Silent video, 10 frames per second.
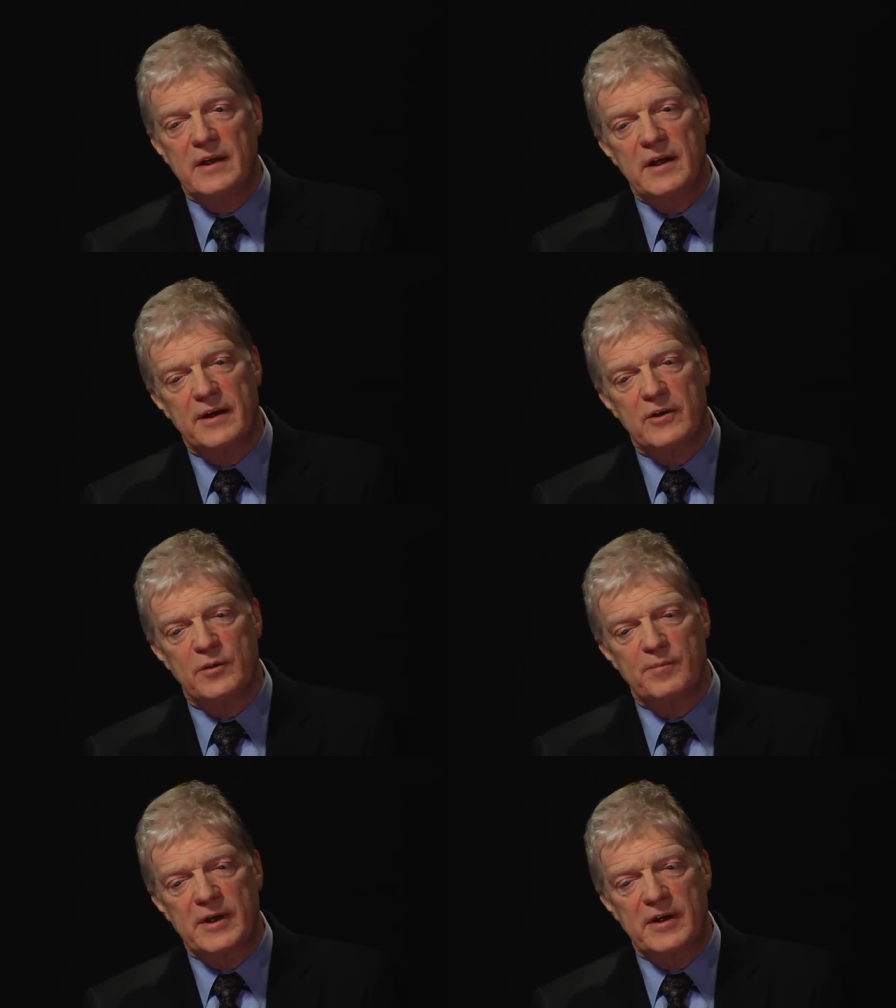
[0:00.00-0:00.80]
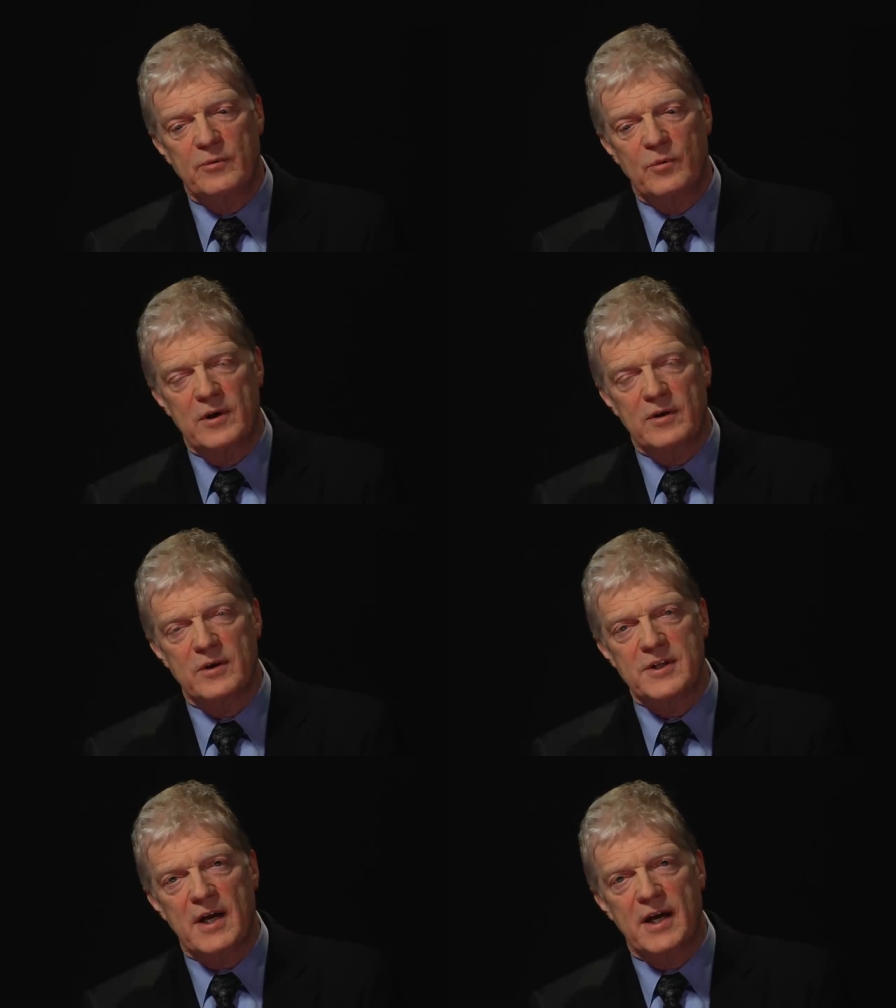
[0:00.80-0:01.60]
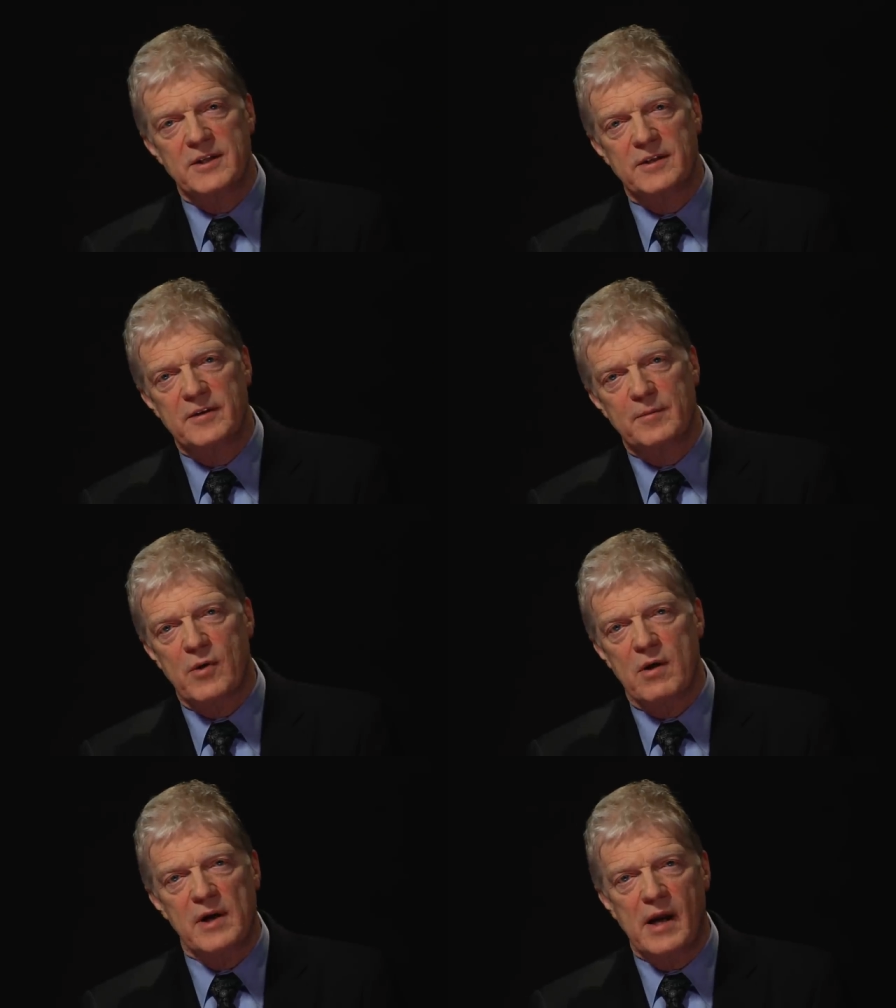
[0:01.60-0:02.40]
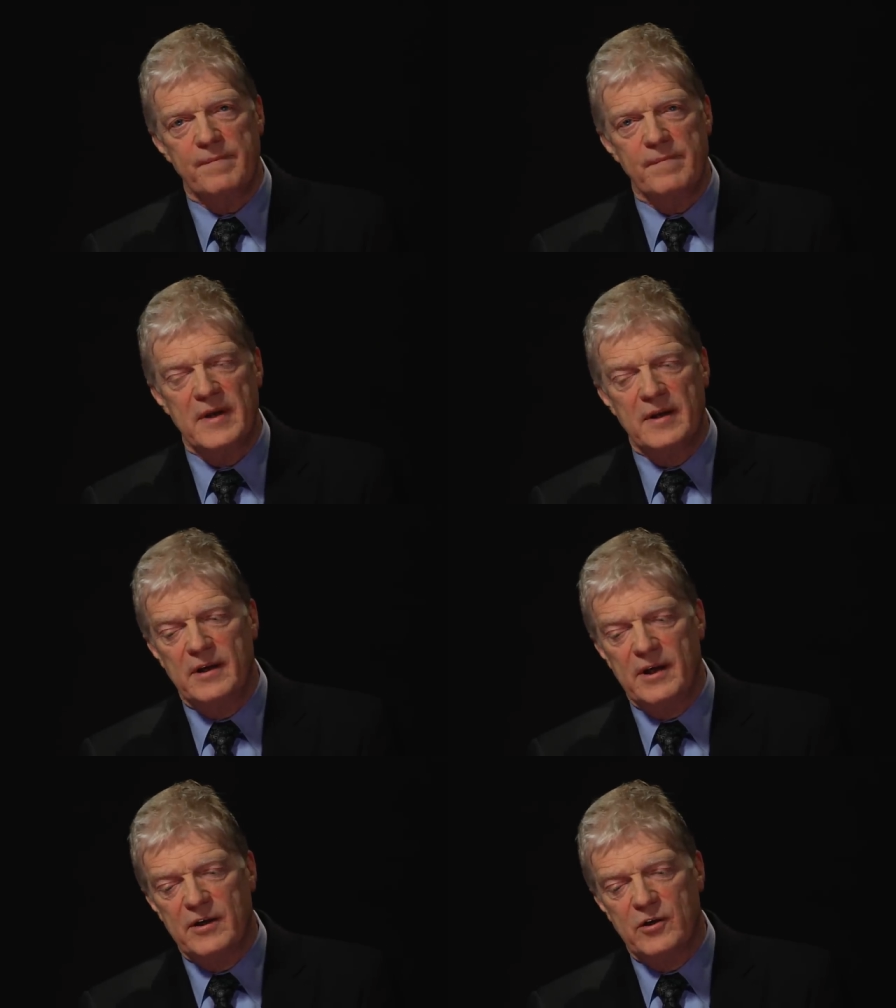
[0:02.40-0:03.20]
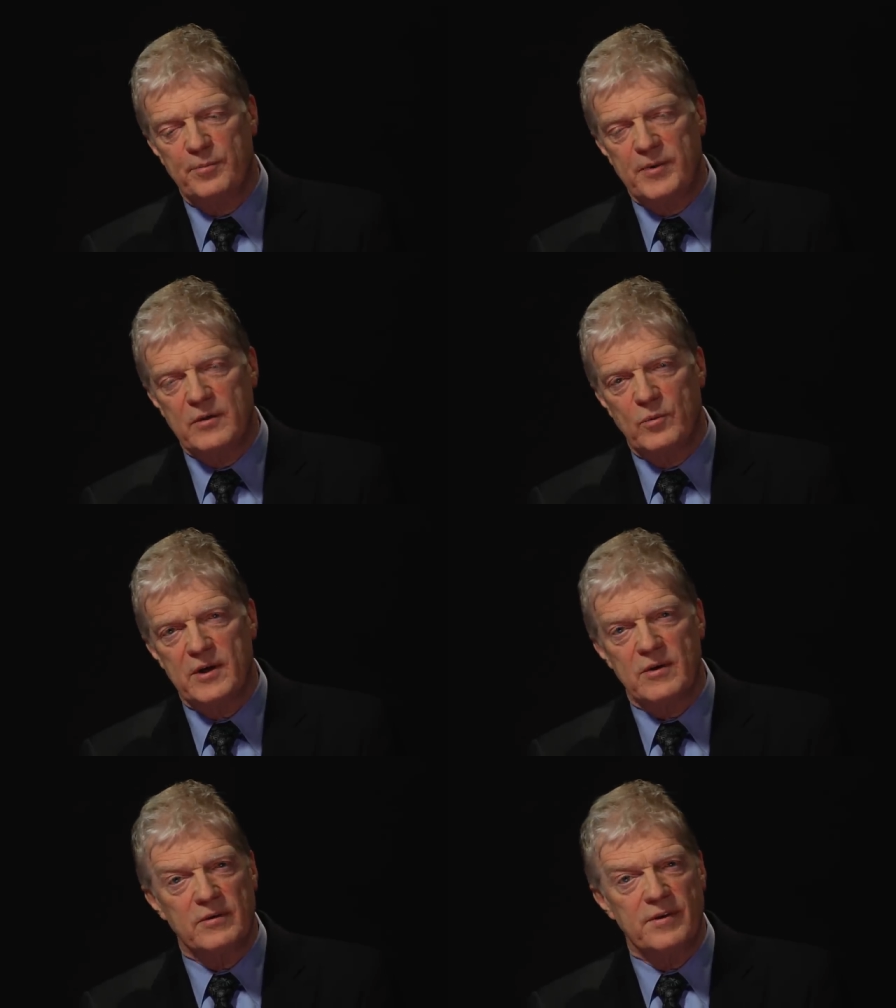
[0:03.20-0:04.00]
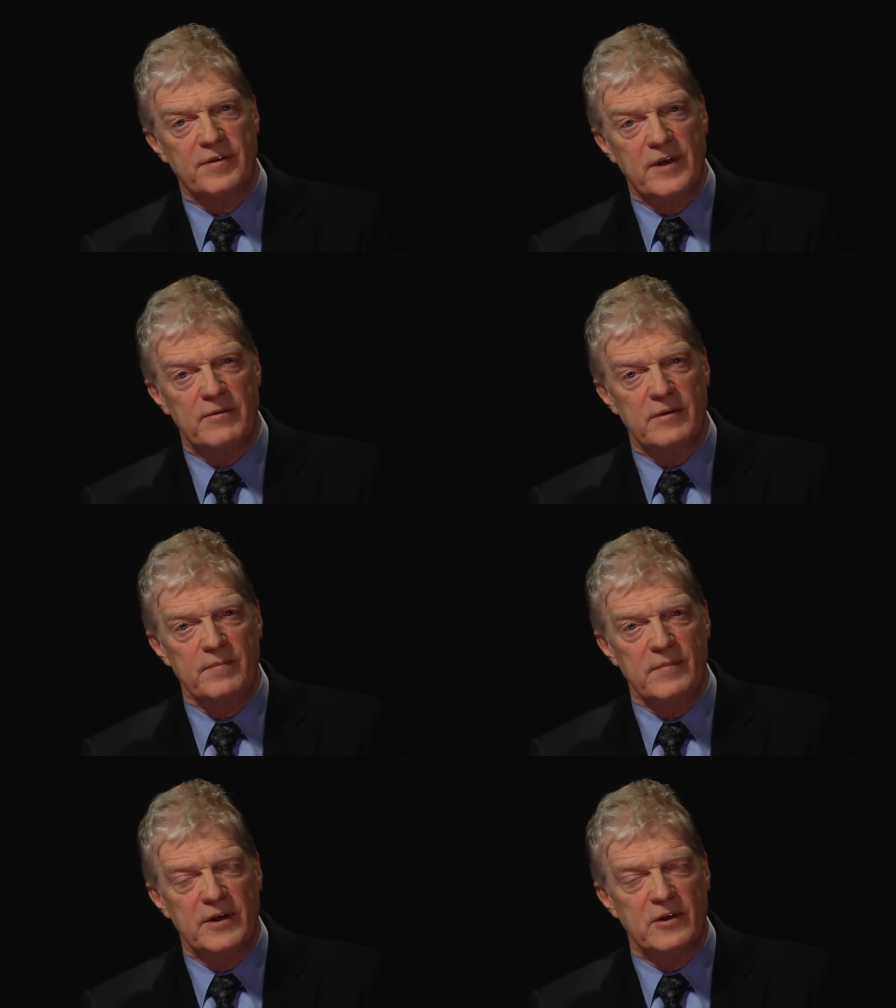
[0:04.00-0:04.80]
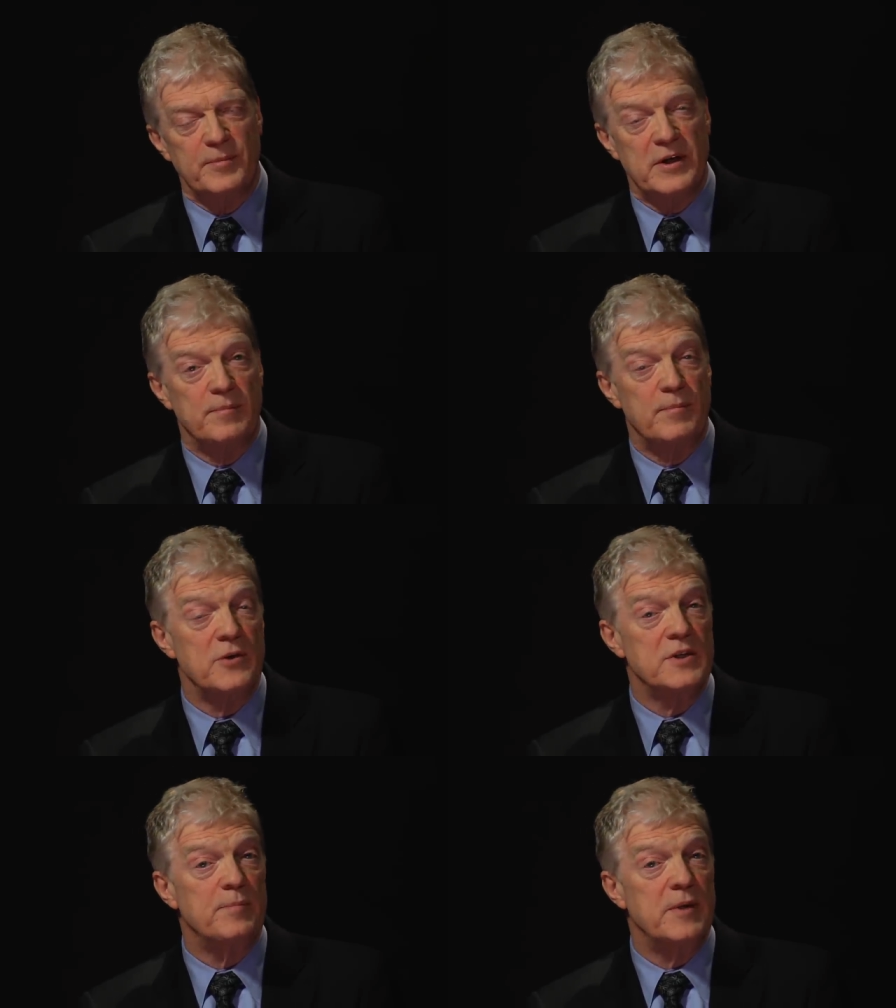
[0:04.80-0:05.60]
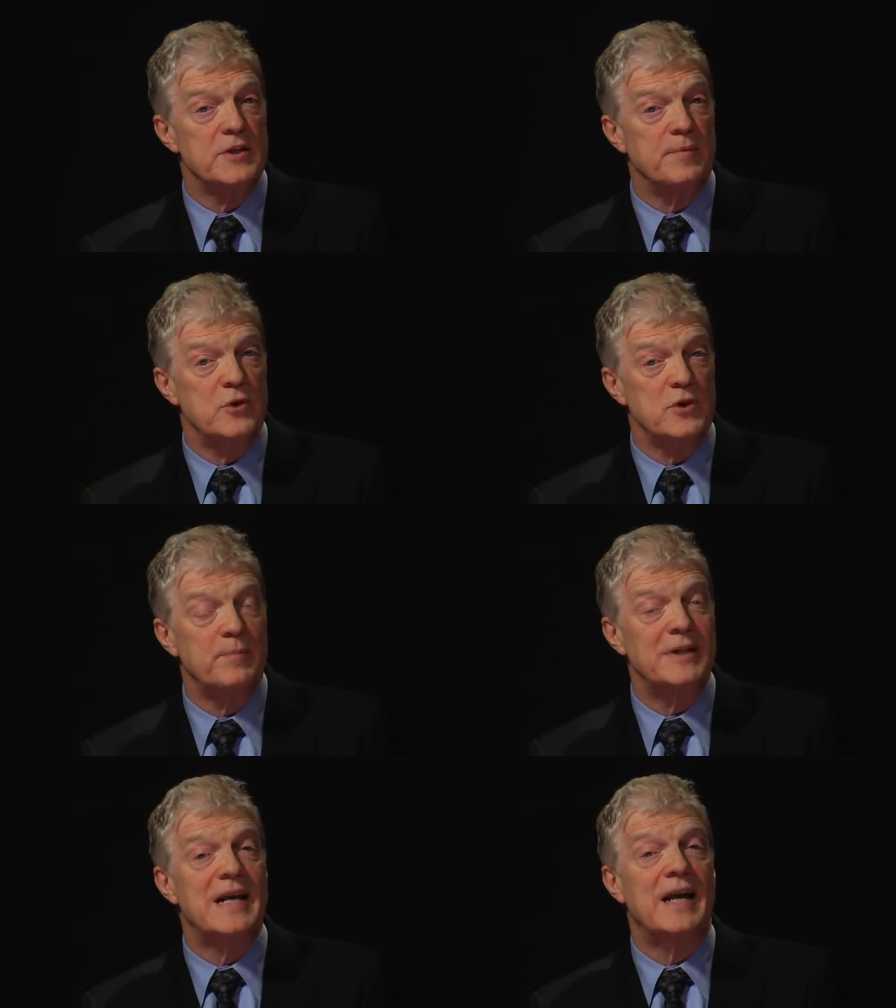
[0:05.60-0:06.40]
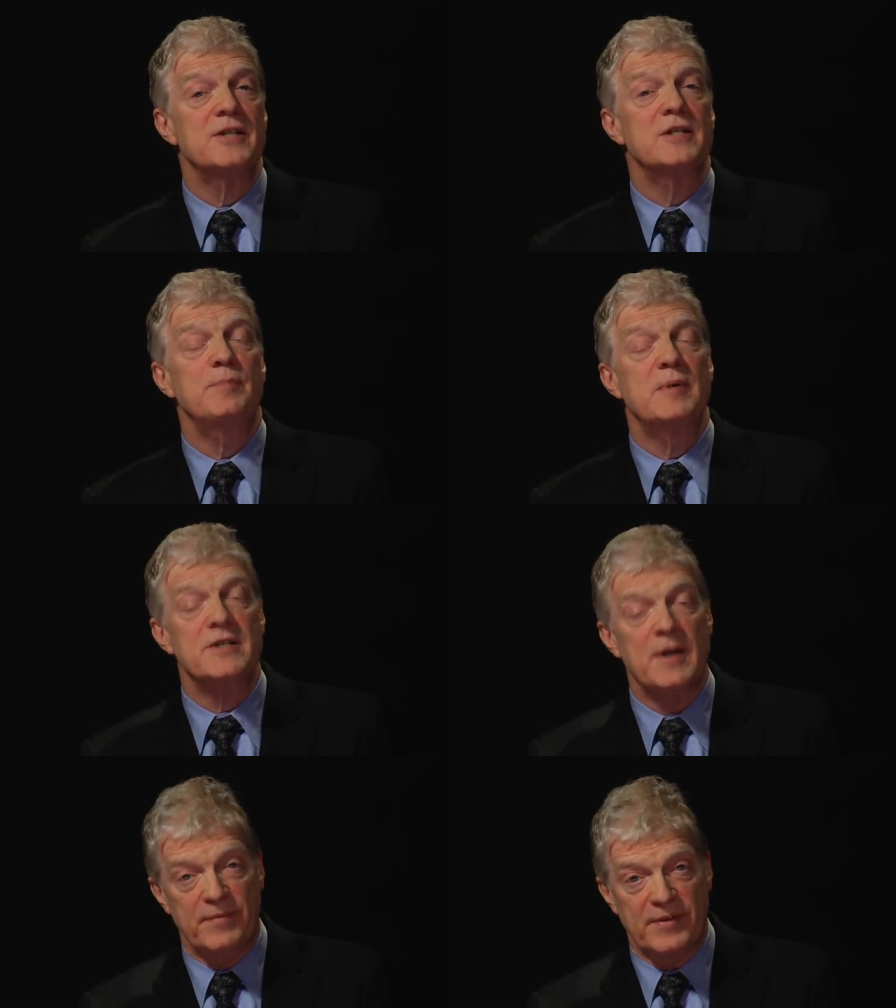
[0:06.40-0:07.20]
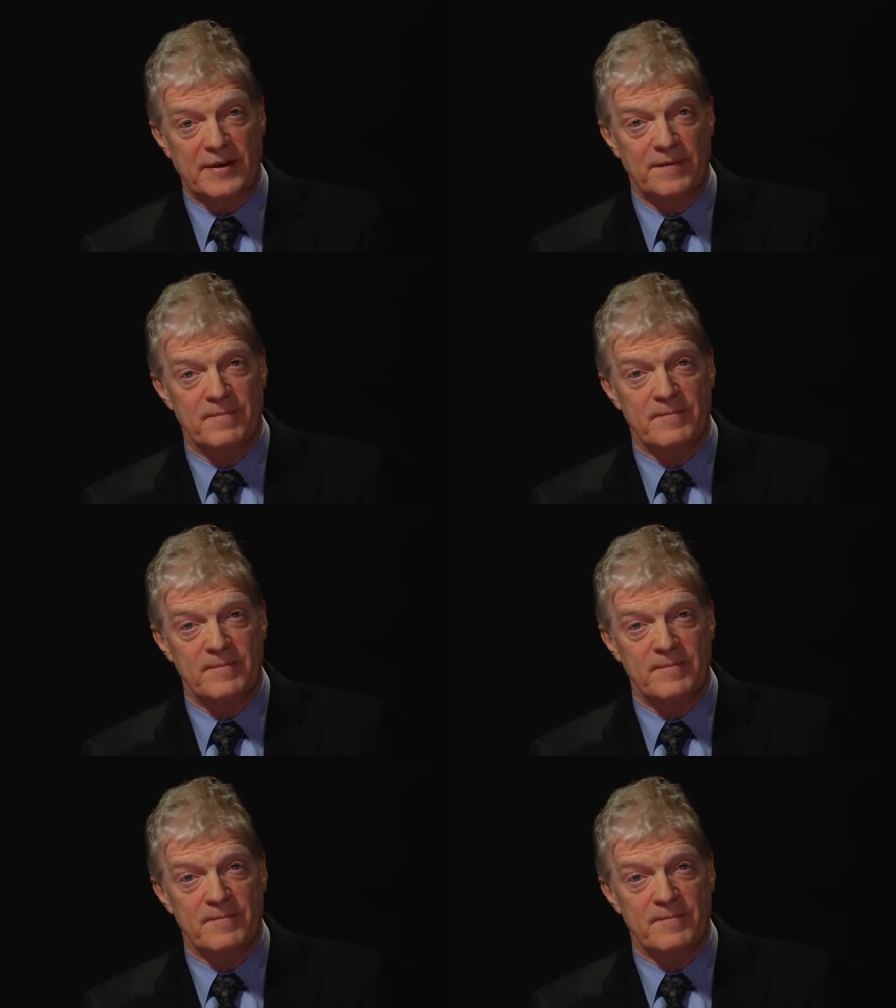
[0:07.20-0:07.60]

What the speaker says: It could be working on a scientific program. It could be working on a theorem. It could be composing a piece of music. But it has to be something.